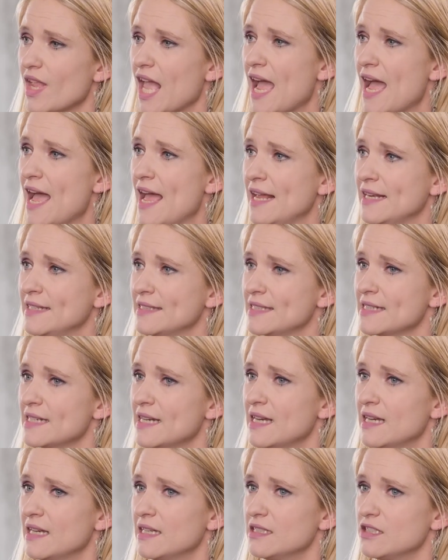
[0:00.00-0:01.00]
And
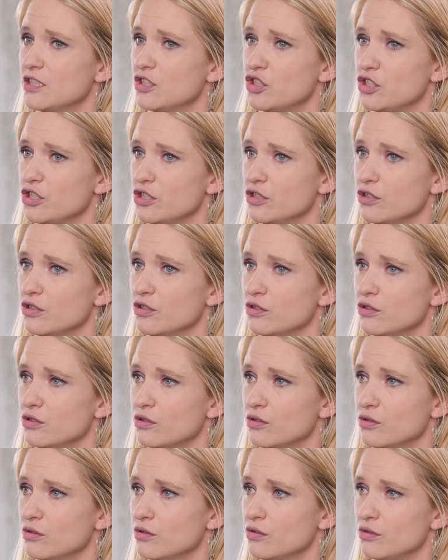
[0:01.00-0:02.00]

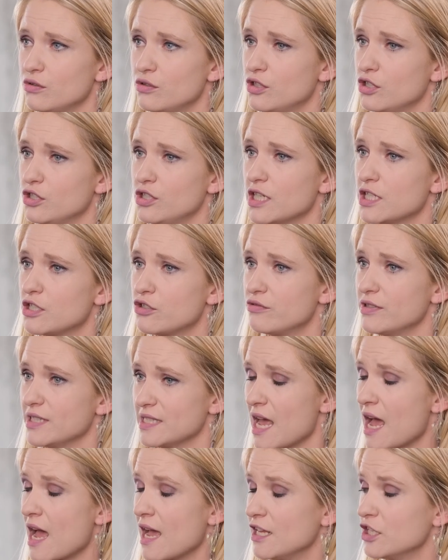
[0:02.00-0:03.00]
to just
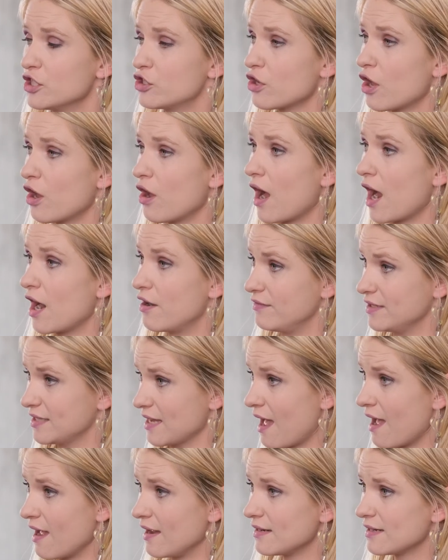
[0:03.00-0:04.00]
resign. So I
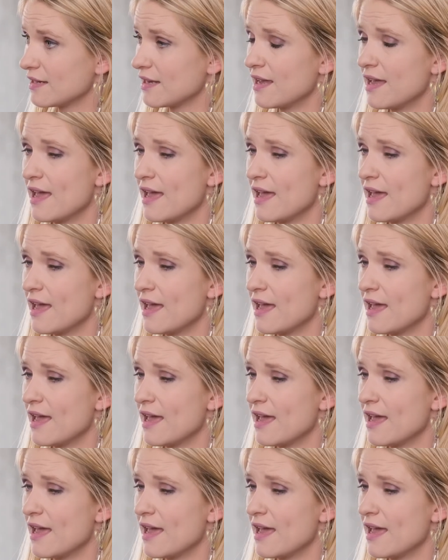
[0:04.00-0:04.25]
resigned.